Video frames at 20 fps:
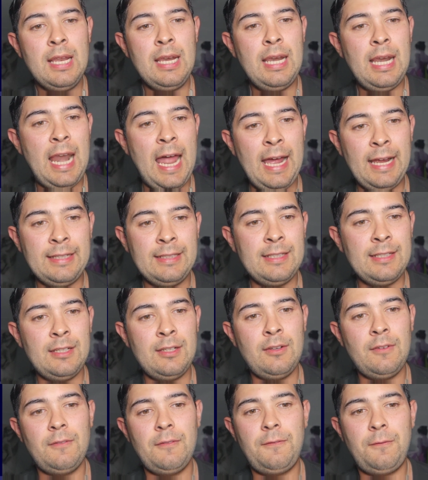
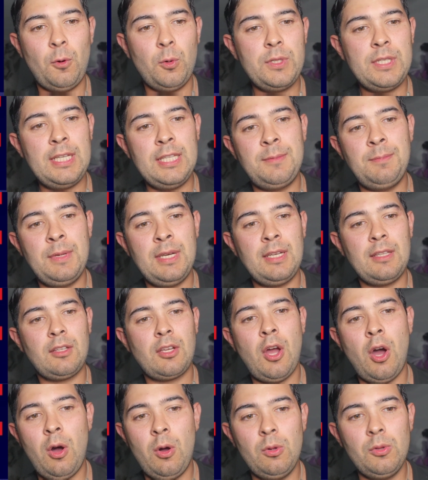Langdon 14th minute,
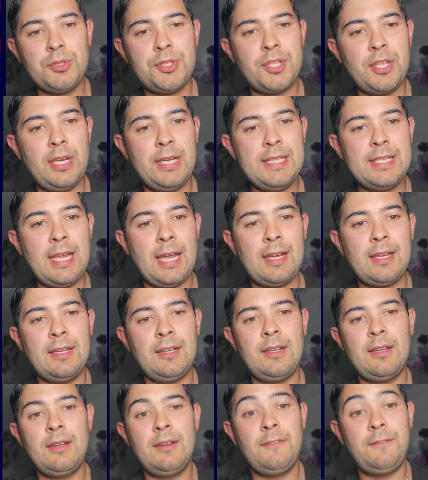Coles
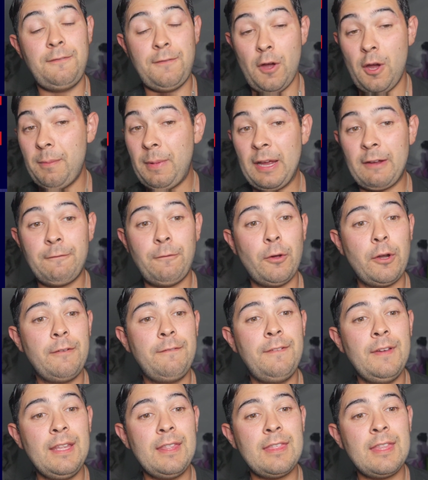32nd, Furbank
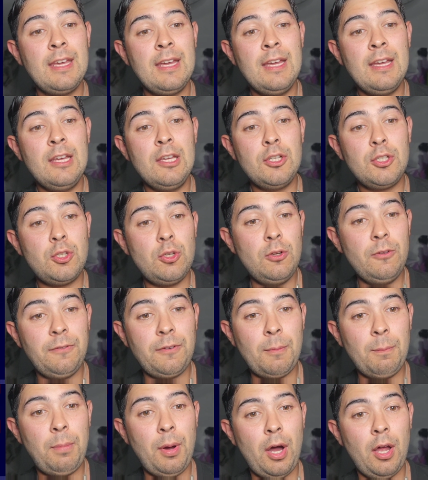45th, 2
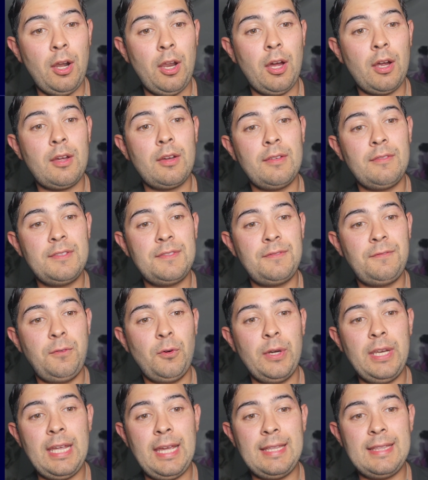from Pollock
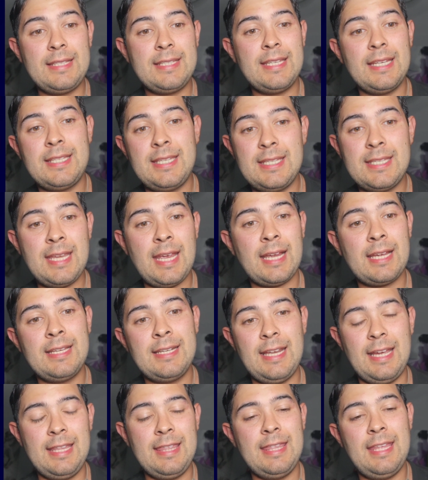48th,
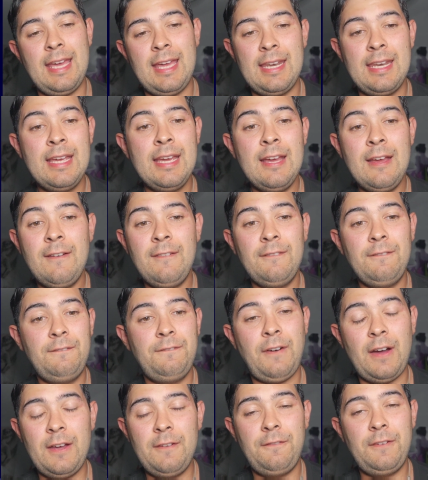62nd, and then
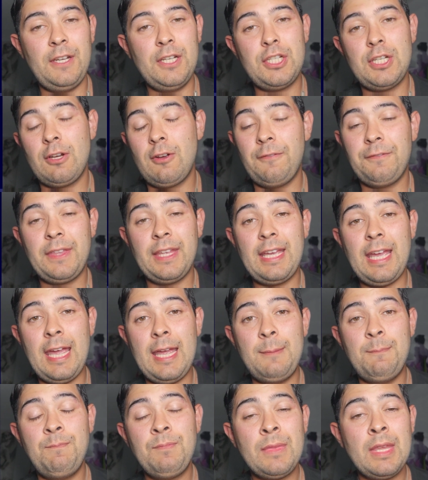finishing off the
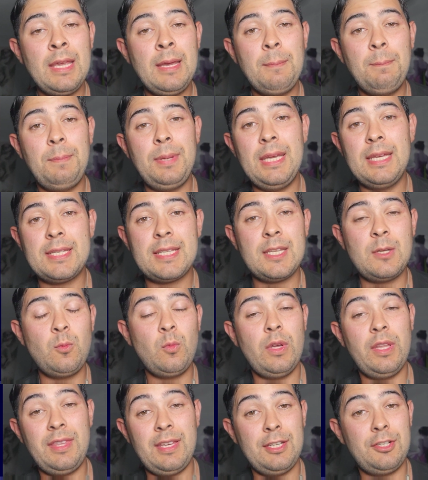game, Pearson
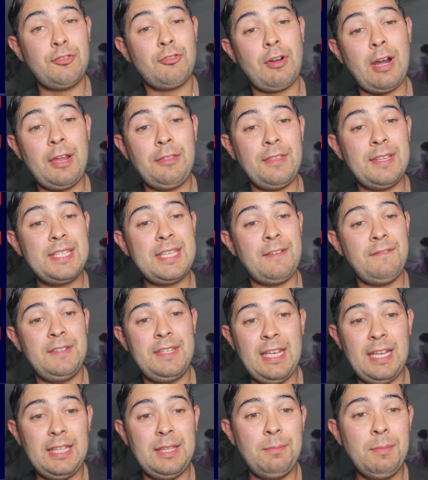with a try in the
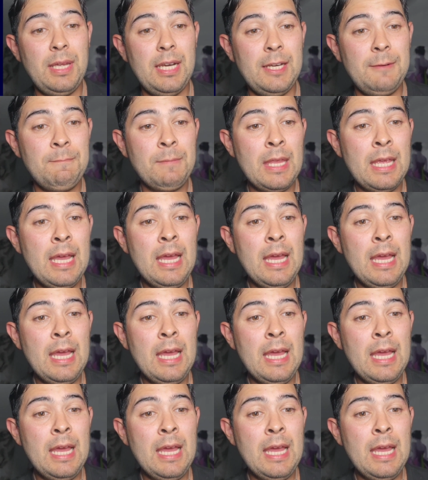78th minute.